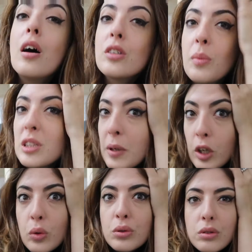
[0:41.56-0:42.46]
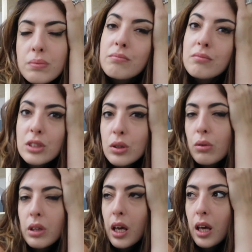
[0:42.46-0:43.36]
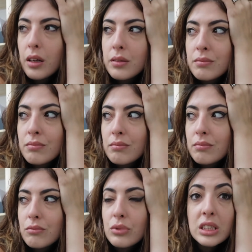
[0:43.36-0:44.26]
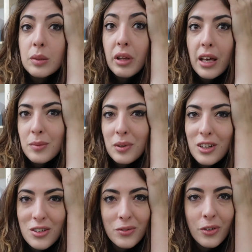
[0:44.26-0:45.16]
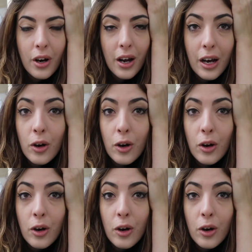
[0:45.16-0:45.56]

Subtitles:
it must be a ghost. It's the only reasonable explanation for it.